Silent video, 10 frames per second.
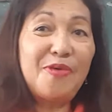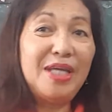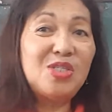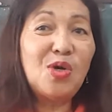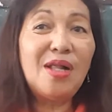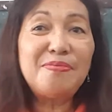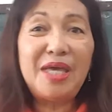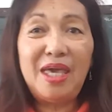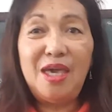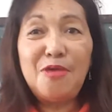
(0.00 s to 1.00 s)
grade
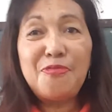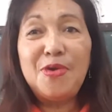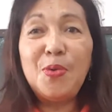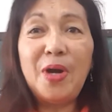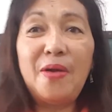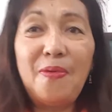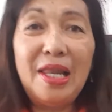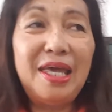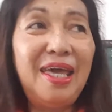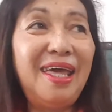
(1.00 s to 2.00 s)
12 if you are
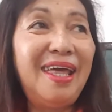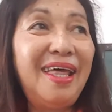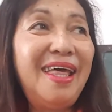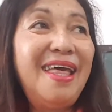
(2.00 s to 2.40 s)
really